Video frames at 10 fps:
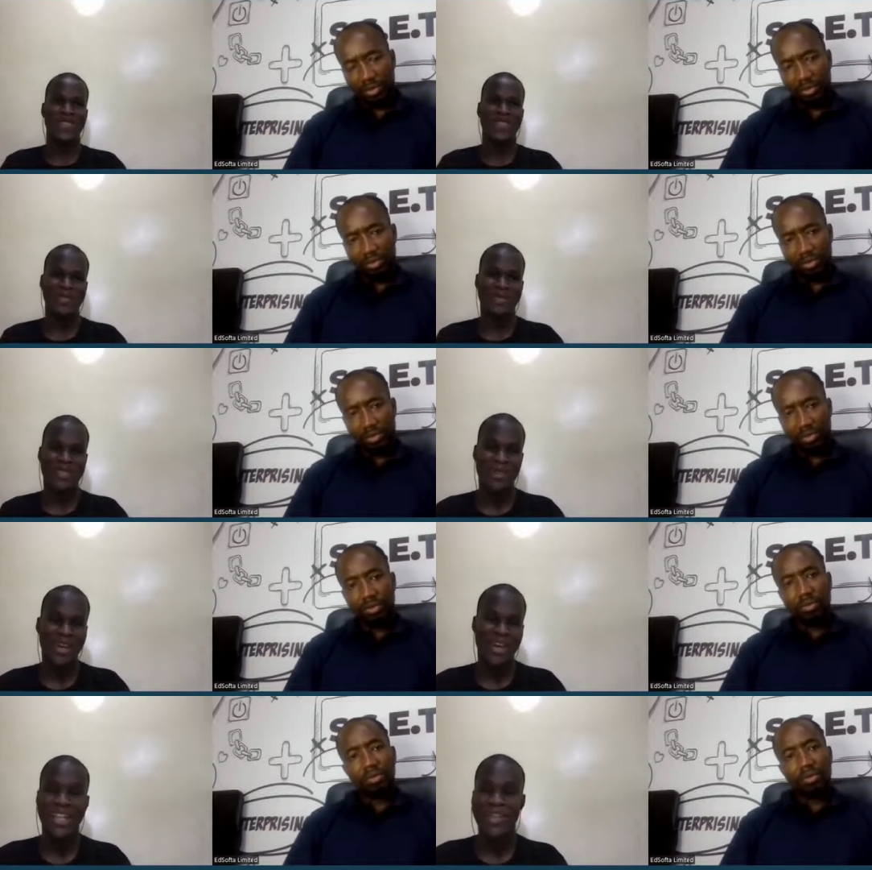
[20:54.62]
Speaker 1: uh, check me
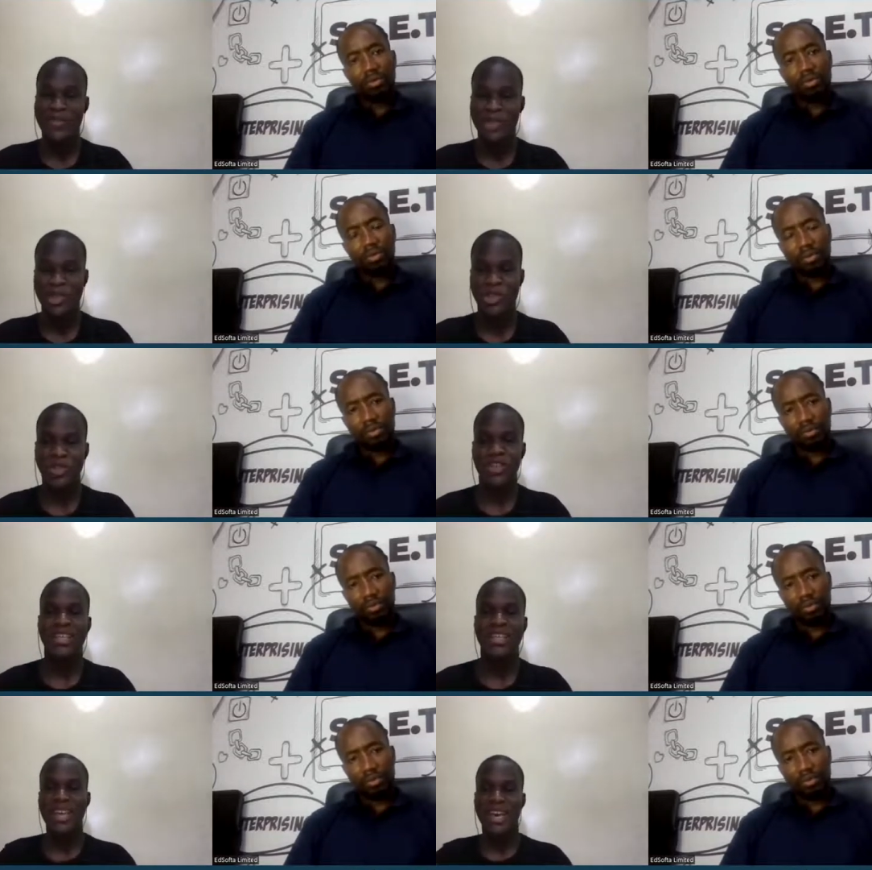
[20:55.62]
out. Eni for sure.
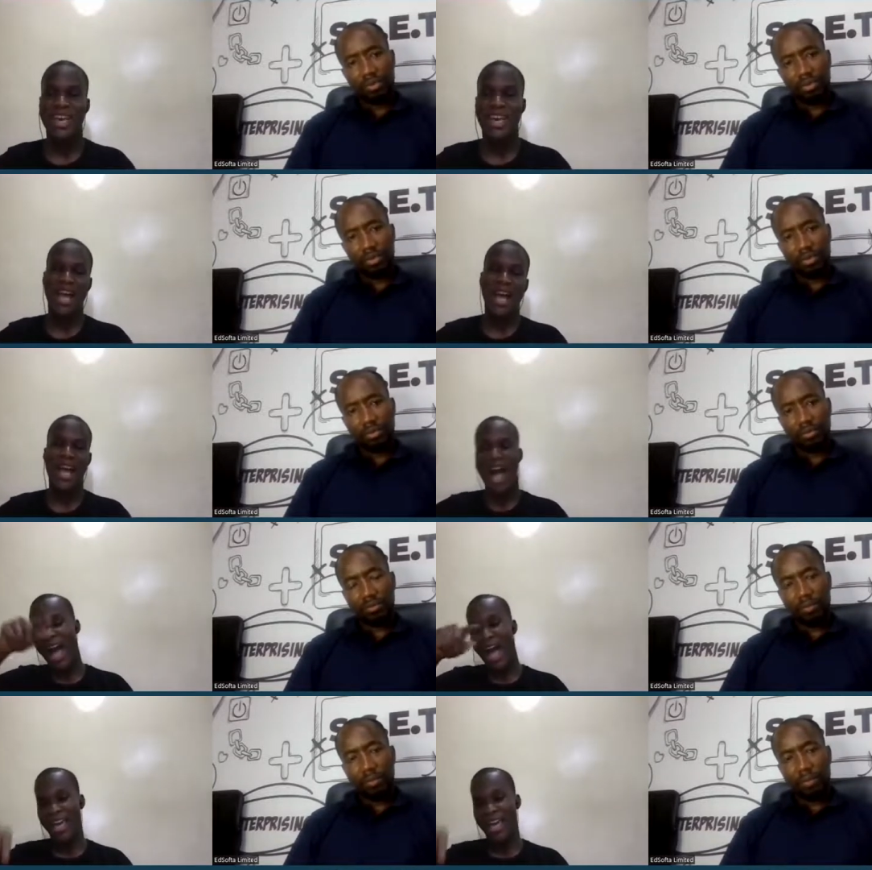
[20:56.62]
E N
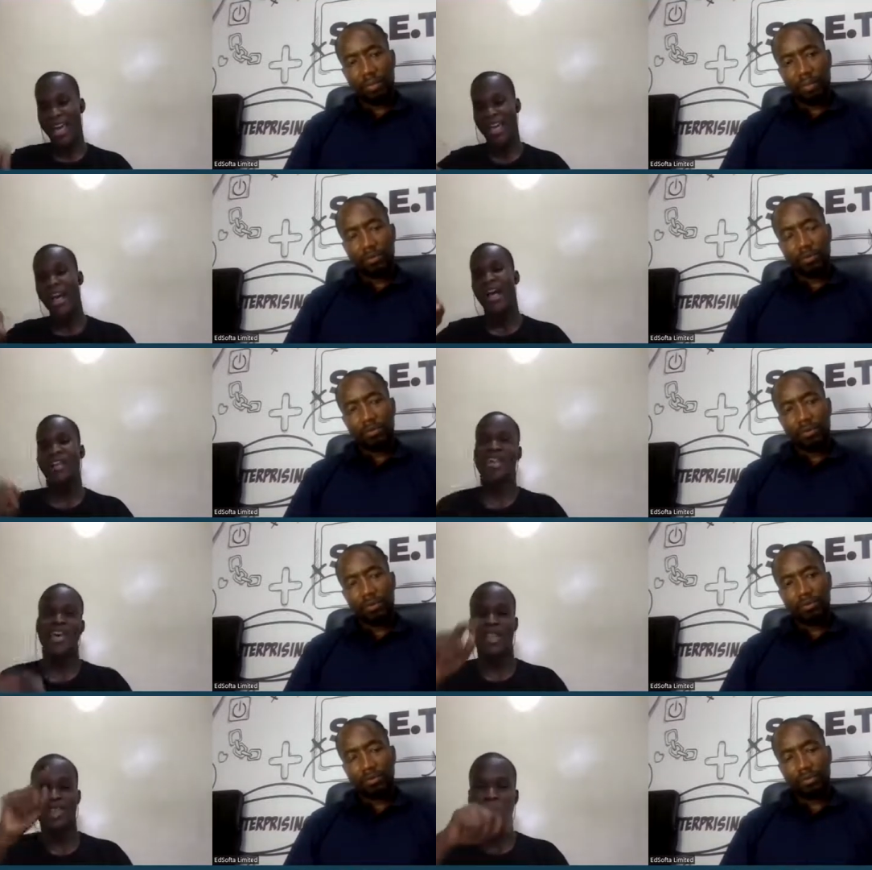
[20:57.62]
I
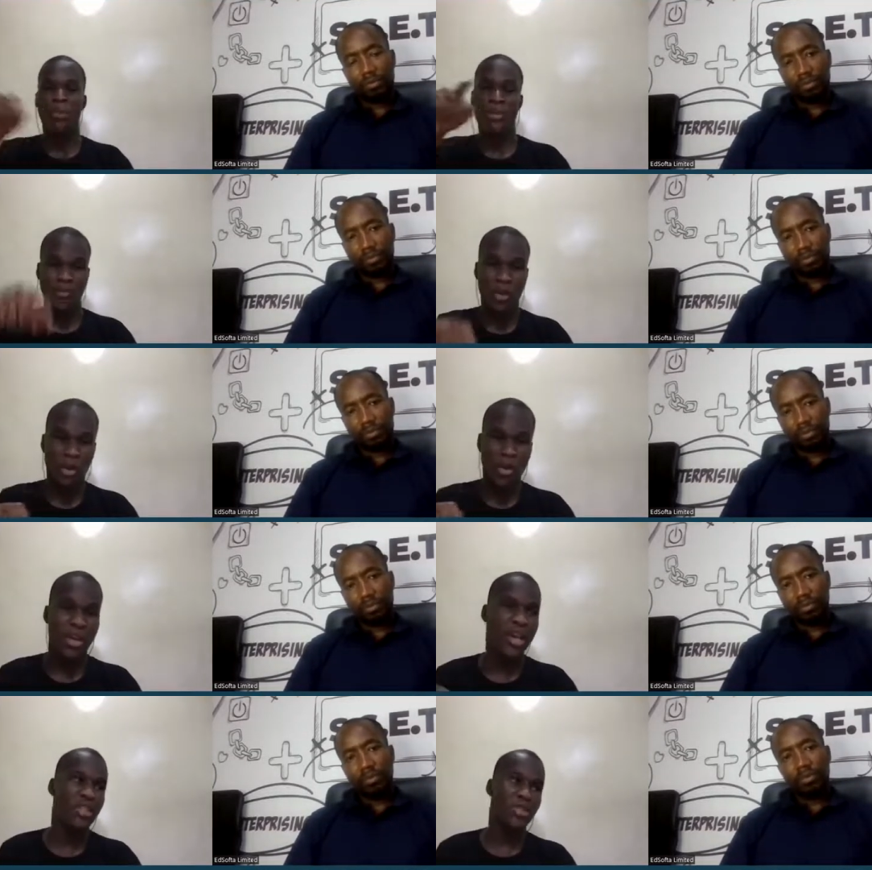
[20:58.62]
then number four
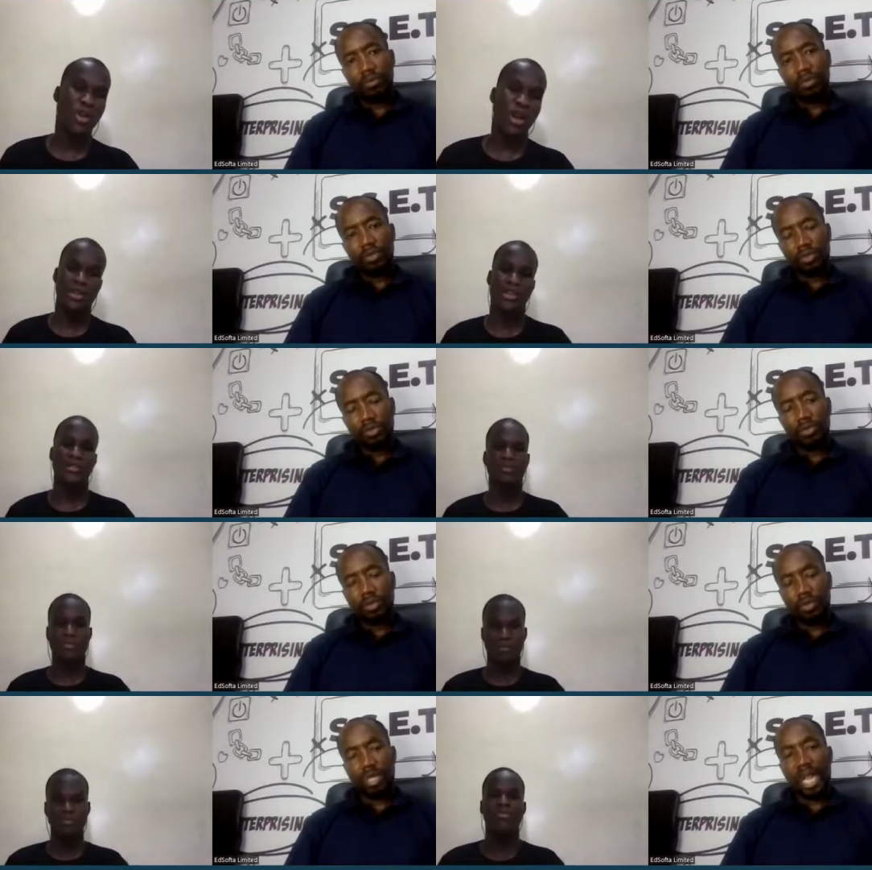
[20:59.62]
S U R E.
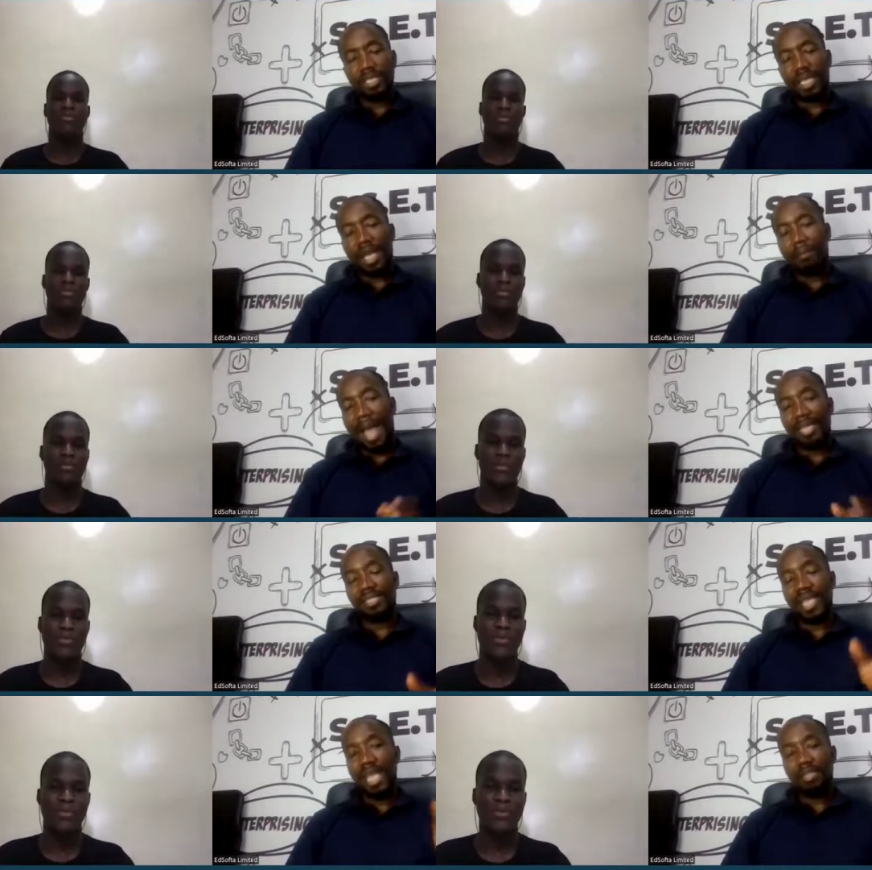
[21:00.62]
Speaker 2: Okay, that's um
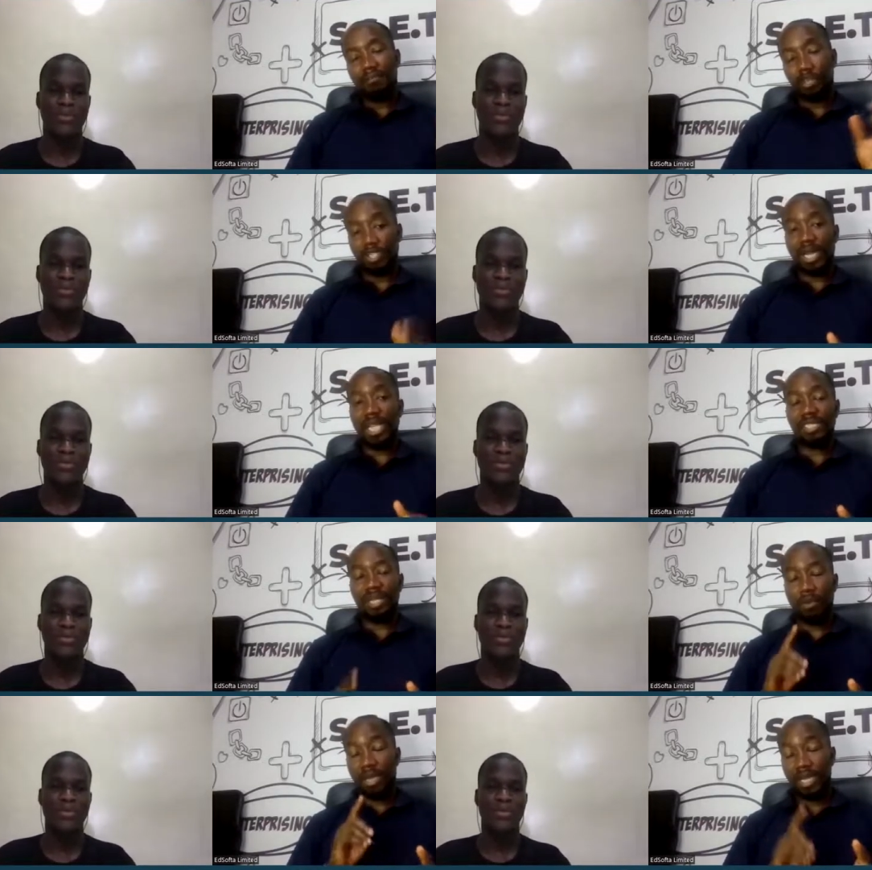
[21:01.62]
at Eni for sure. That's
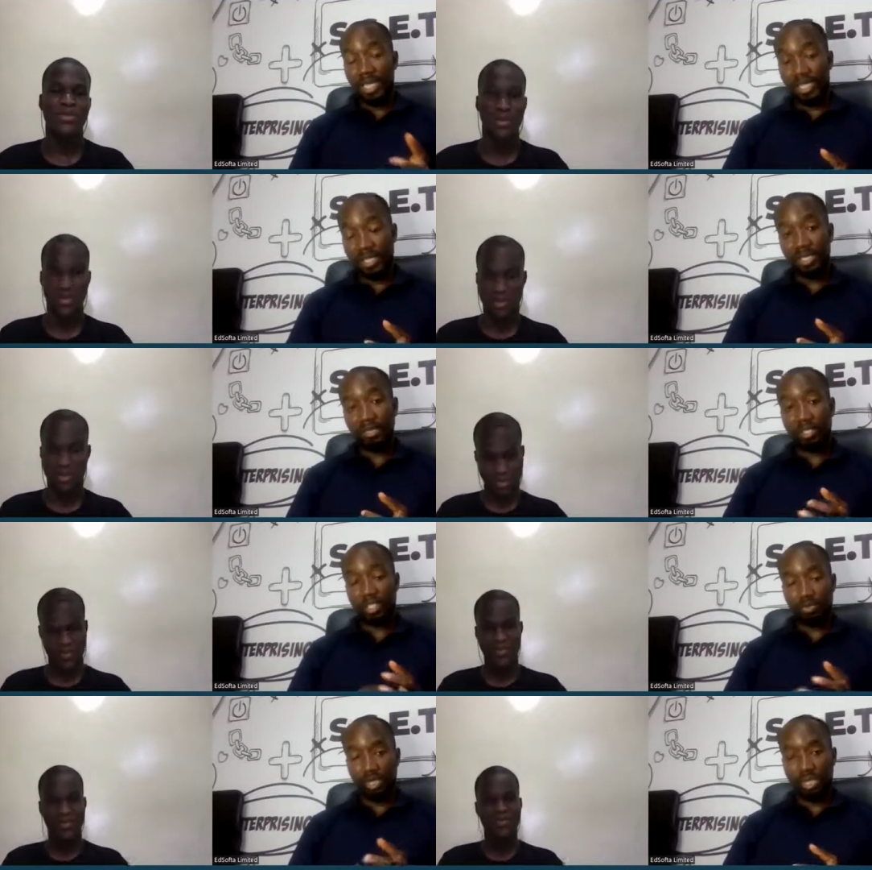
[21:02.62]
um, on LinkedIn,
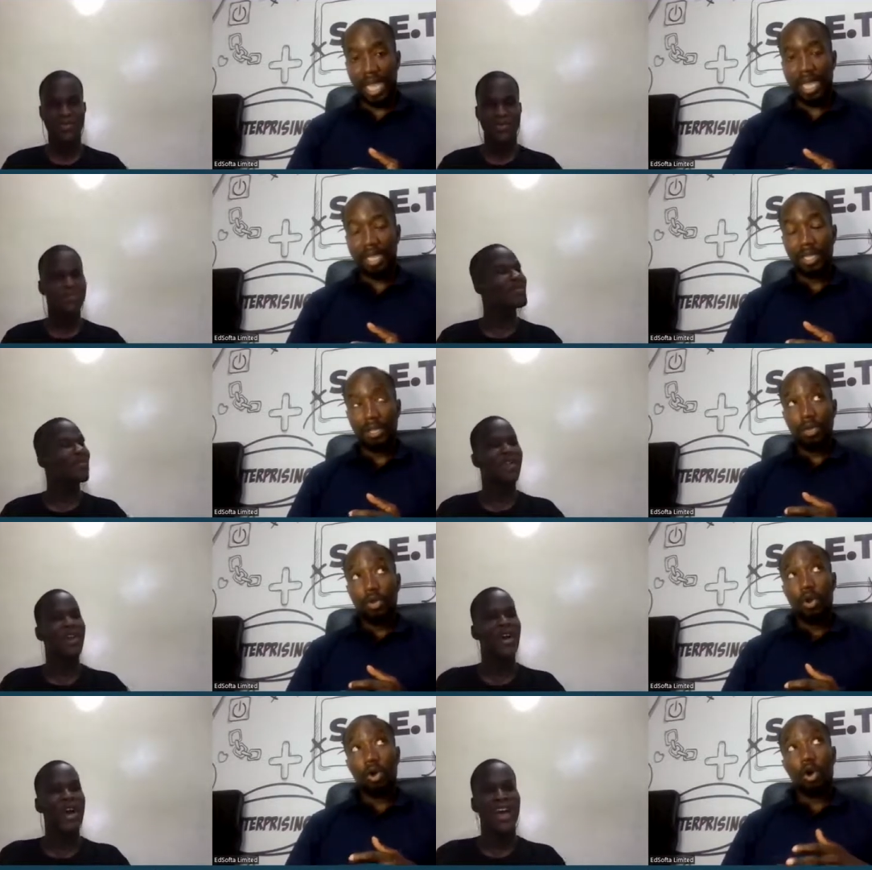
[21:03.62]
on Twitter,
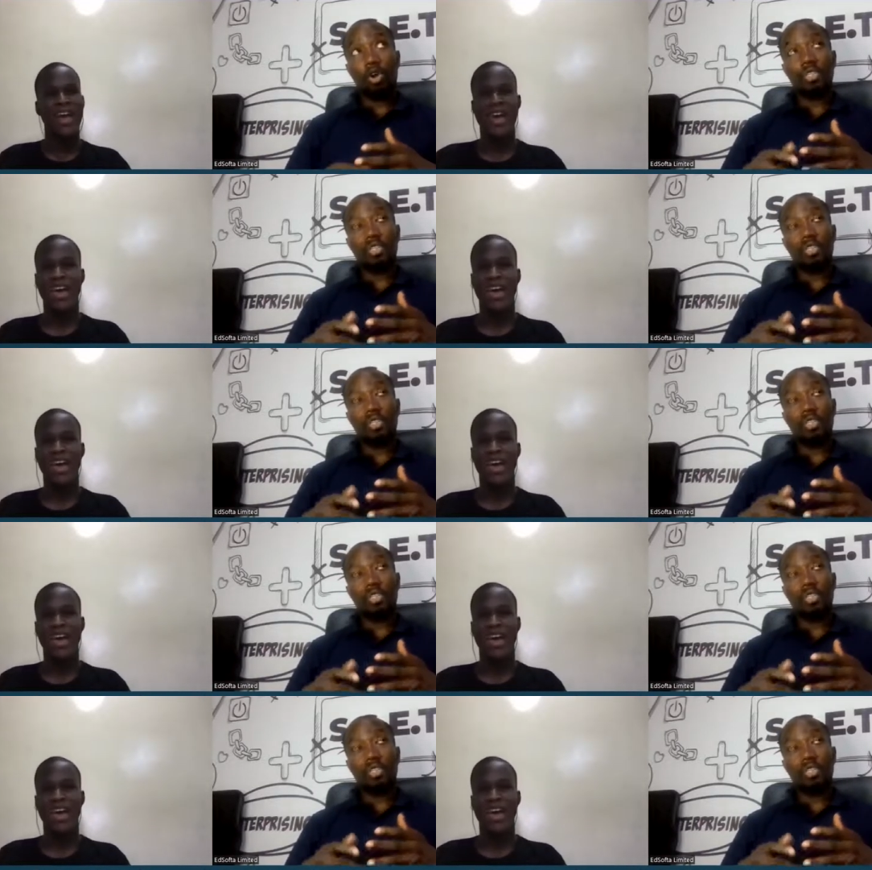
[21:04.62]
Speaker 1: or